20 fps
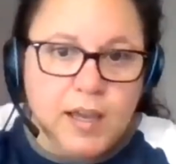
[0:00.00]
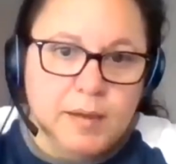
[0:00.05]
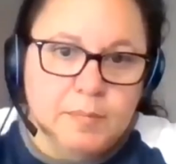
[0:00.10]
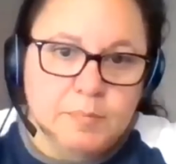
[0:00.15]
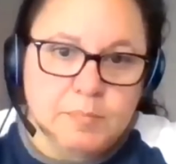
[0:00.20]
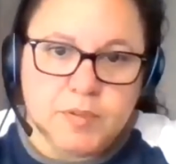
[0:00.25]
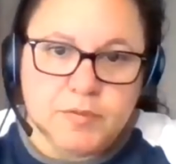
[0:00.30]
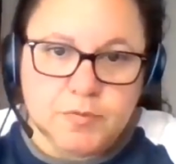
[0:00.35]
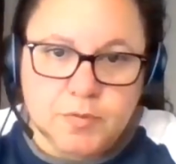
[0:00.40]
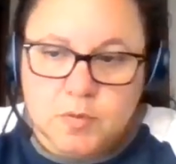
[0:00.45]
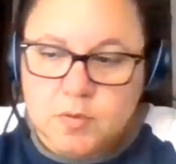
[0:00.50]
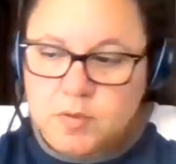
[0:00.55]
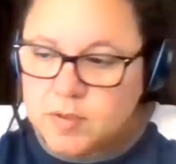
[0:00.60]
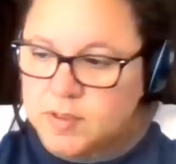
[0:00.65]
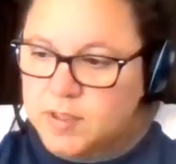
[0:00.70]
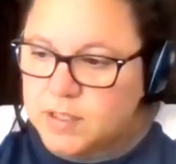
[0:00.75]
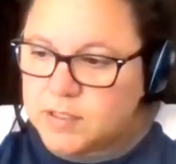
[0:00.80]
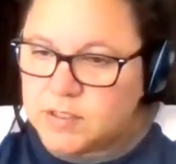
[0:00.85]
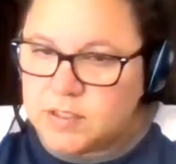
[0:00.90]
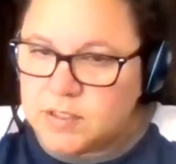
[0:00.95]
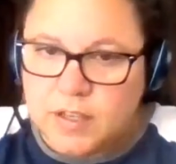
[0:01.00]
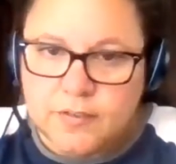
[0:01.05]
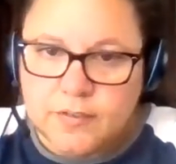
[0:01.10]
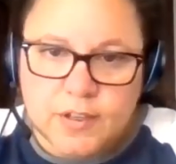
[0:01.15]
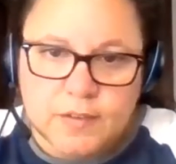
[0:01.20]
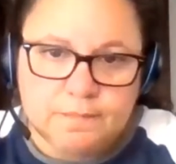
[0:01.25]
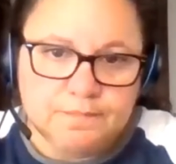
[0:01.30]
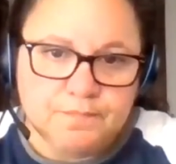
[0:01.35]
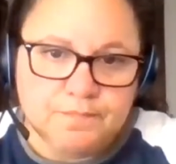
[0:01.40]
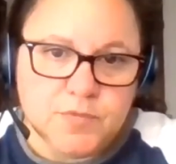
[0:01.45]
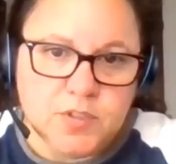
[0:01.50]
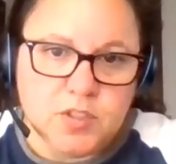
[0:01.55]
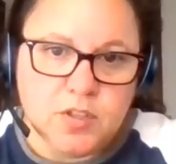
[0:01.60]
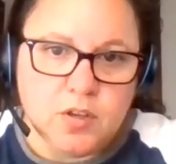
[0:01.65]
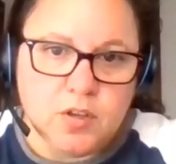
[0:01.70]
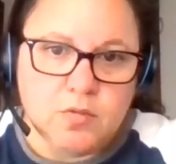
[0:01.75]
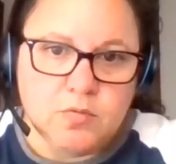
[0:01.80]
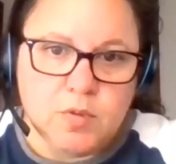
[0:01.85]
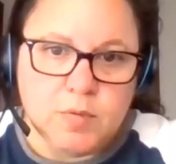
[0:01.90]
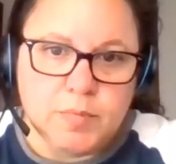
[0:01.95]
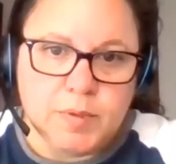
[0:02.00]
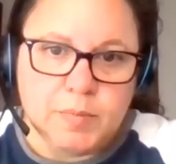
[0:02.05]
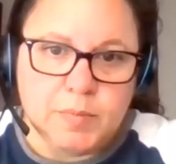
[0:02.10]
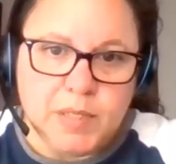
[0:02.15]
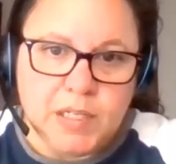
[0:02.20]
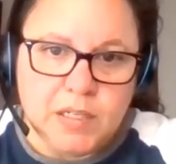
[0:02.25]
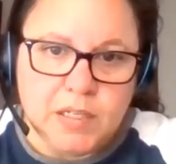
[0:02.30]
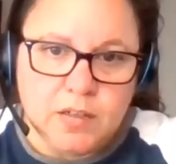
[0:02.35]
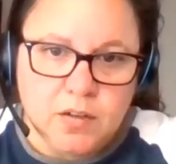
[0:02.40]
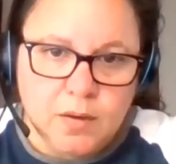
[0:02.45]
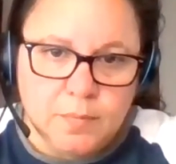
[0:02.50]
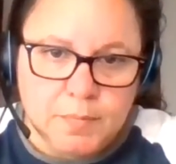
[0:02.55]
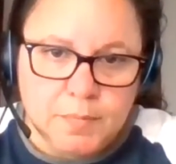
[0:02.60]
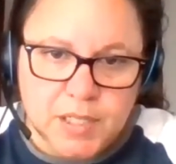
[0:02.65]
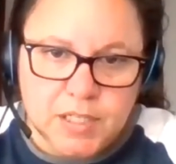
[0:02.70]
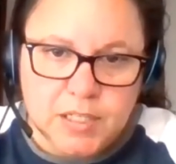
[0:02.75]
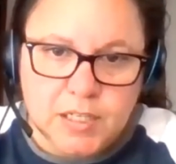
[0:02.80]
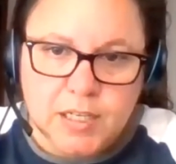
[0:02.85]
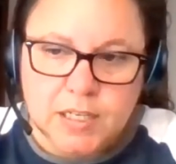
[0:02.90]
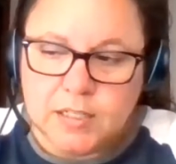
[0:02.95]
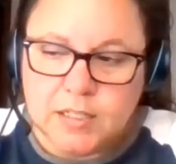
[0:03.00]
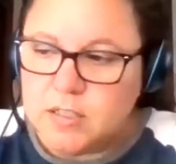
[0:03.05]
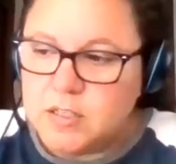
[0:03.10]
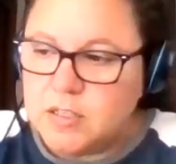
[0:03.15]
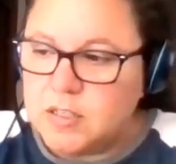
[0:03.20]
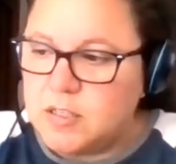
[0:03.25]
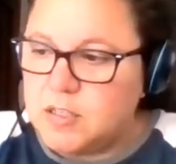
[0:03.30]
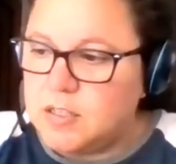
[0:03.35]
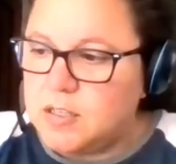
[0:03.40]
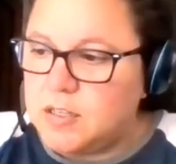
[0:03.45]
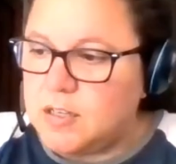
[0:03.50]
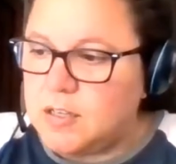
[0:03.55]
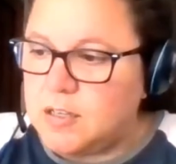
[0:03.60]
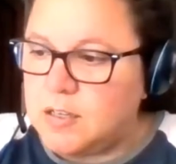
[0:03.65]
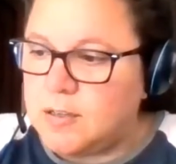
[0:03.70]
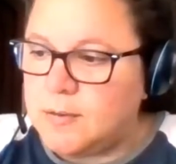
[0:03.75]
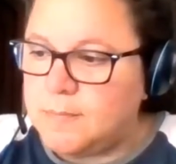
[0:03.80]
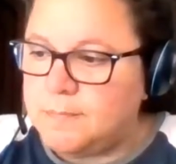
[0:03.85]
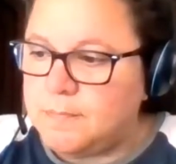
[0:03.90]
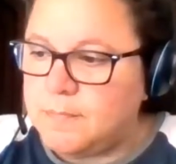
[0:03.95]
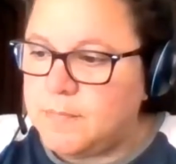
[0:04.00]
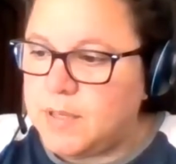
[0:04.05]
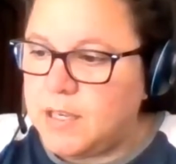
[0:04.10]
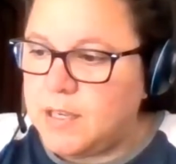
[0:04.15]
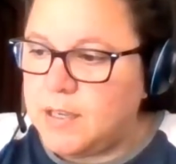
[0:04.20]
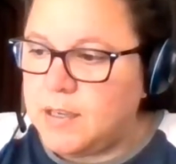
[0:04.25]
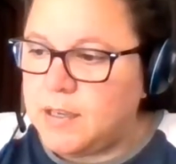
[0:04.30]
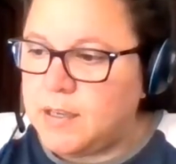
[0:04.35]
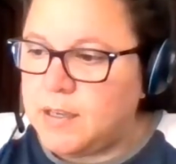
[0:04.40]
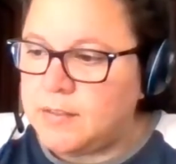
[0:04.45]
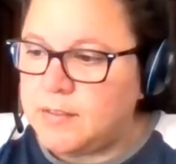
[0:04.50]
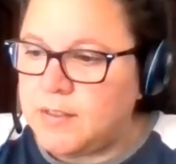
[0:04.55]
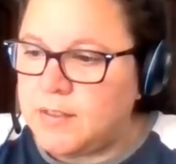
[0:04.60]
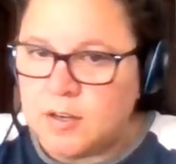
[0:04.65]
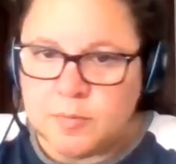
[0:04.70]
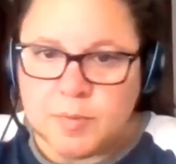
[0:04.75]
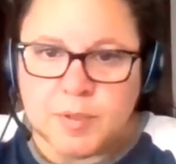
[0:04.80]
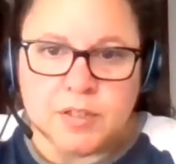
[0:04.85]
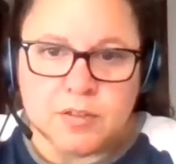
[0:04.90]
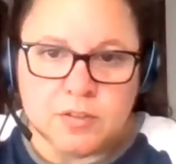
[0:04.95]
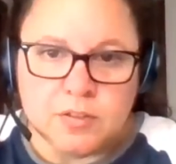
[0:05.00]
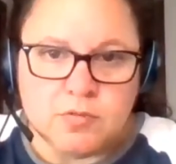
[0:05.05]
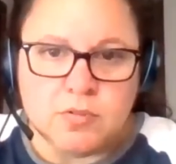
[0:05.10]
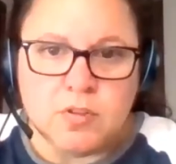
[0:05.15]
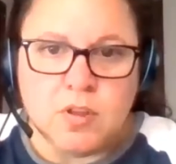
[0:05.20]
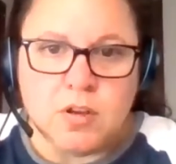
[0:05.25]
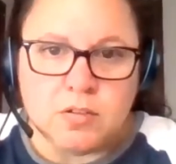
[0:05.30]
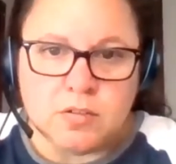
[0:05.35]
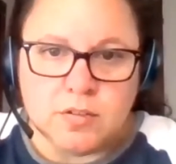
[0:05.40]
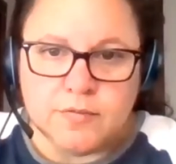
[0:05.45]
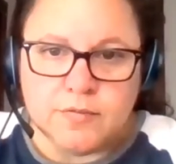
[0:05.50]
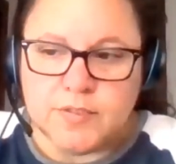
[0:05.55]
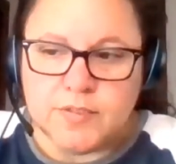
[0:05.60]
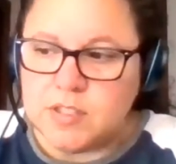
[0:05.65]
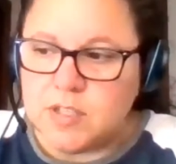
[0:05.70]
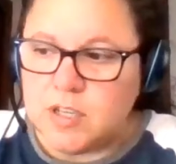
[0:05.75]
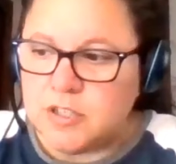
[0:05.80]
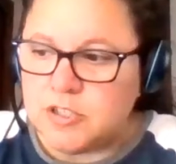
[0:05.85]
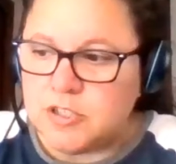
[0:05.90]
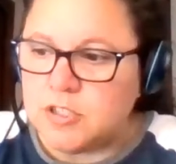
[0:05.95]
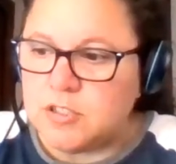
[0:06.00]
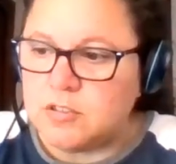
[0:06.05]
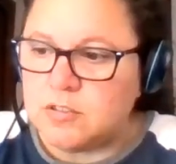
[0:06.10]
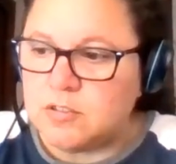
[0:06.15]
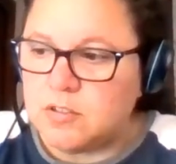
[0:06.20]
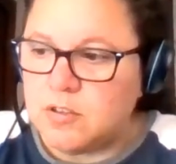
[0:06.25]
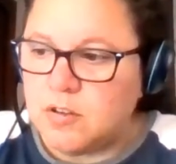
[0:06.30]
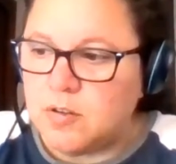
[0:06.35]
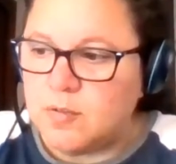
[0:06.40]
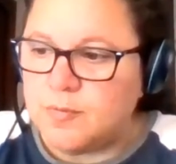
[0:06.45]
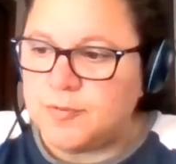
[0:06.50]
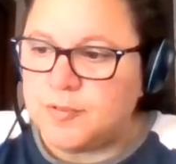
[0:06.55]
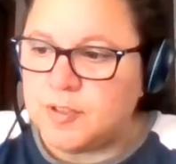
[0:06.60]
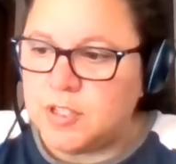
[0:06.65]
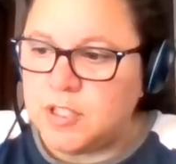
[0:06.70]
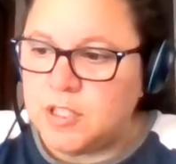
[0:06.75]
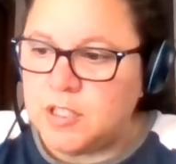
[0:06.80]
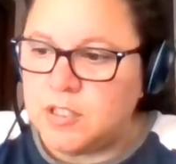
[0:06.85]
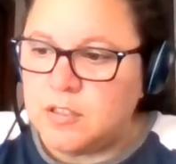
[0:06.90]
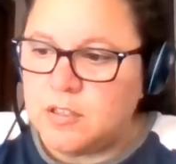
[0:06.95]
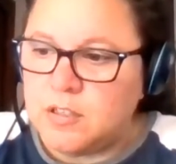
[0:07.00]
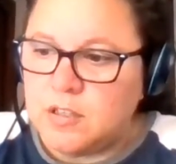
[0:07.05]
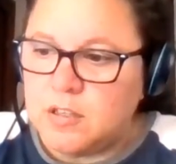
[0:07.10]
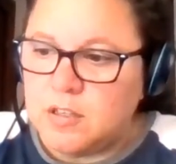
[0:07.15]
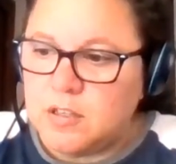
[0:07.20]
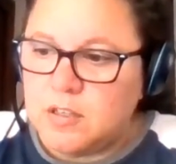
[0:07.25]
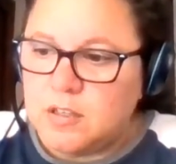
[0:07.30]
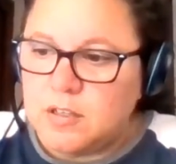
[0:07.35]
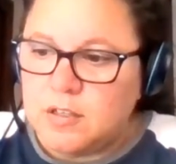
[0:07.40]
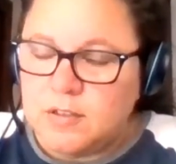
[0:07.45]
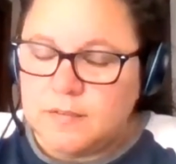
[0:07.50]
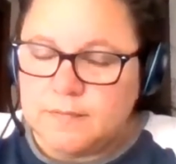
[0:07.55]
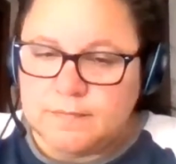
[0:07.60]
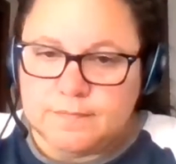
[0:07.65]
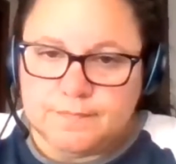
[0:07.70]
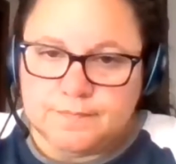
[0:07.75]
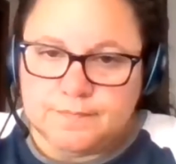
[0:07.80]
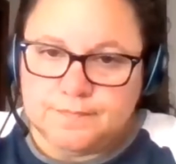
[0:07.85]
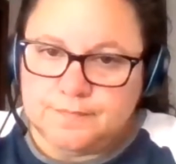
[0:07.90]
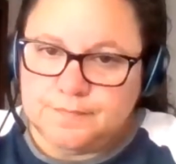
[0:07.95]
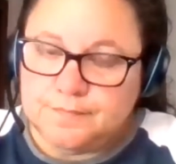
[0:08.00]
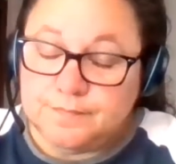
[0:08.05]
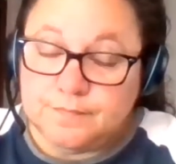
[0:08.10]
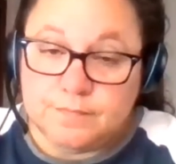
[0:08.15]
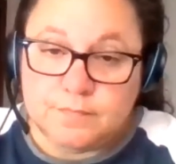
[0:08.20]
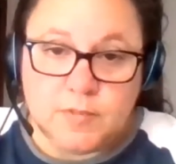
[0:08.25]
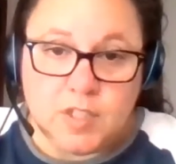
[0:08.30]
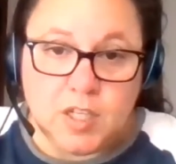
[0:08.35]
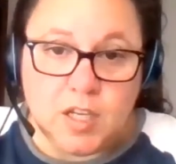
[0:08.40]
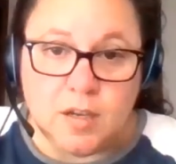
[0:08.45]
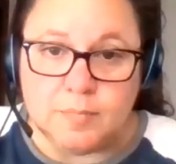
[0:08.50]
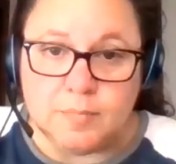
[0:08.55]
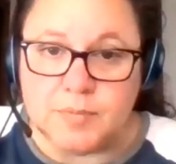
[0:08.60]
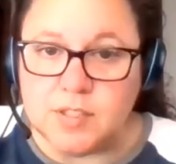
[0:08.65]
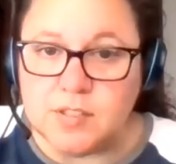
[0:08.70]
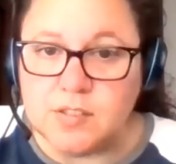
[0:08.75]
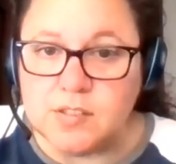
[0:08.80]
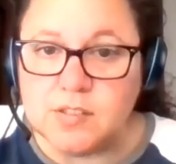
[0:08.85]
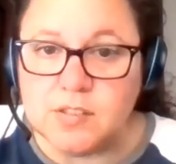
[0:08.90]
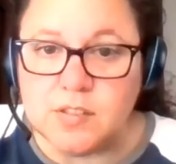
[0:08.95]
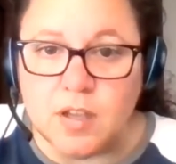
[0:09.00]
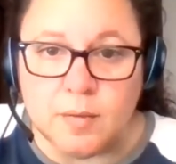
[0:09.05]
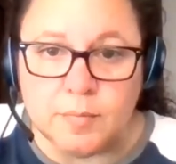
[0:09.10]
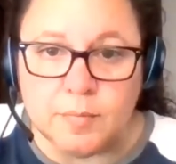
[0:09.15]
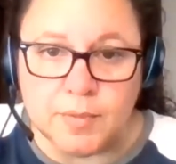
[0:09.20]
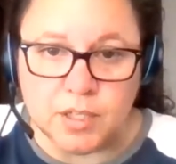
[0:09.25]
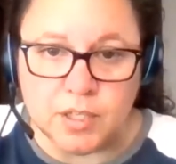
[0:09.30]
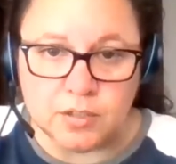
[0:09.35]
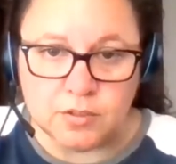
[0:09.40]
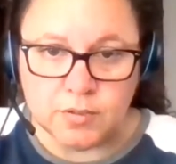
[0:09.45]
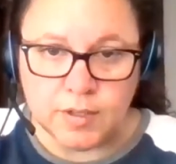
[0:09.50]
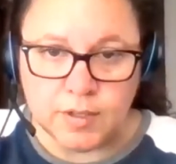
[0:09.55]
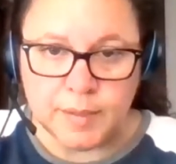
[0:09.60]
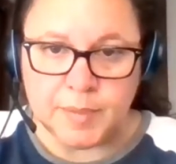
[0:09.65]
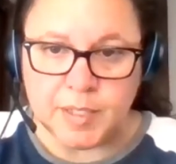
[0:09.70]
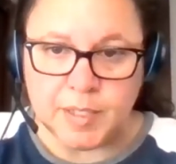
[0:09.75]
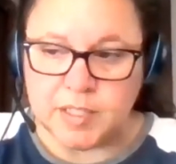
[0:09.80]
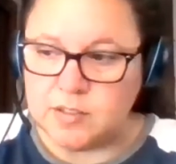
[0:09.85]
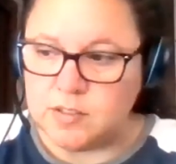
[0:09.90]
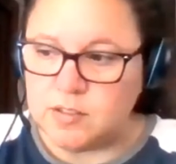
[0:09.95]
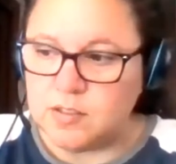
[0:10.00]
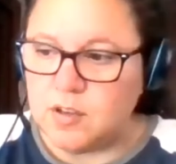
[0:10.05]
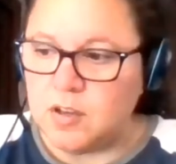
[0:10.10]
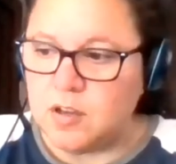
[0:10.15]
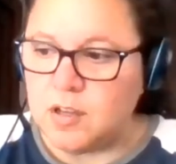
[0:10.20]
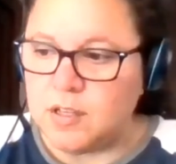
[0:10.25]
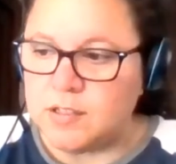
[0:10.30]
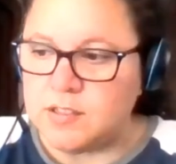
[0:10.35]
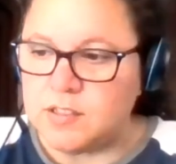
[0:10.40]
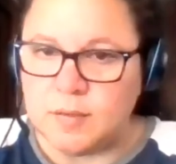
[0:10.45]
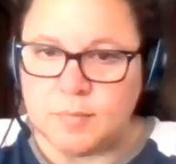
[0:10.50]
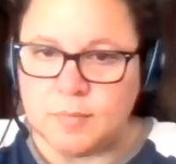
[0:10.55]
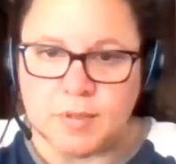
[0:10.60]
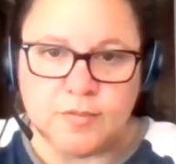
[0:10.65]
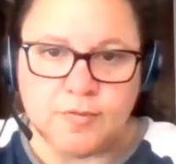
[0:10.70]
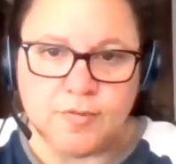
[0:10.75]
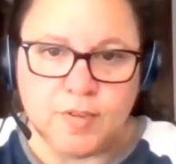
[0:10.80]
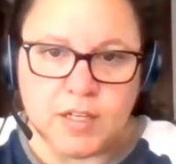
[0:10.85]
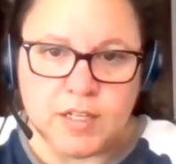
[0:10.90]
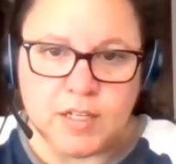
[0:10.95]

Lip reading: time before Thanksgiving. So we'll be meeting on Monday. And that'll be a little longer of a session to hopefully come to some agreement on some of the